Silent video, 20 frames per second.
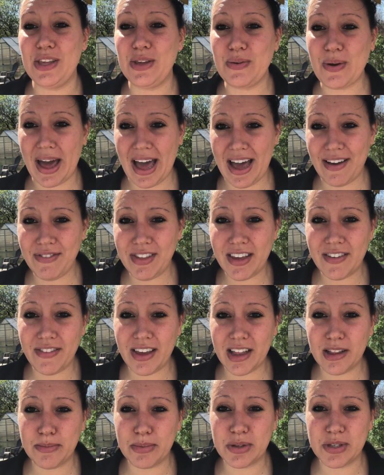you have the
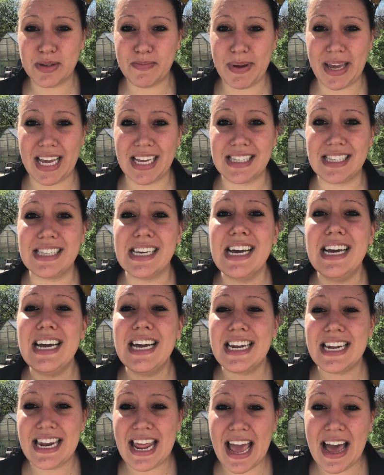available space,
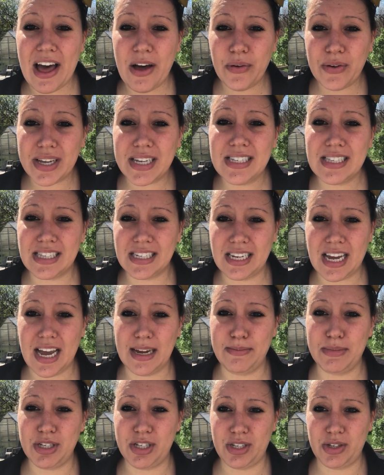now is the
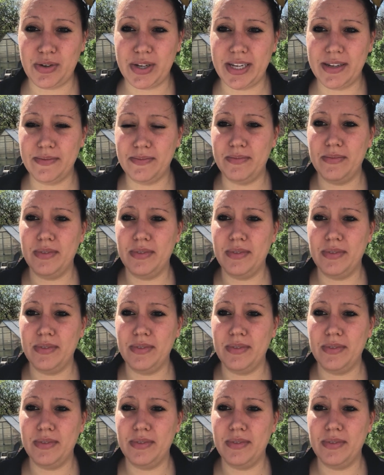time to do it.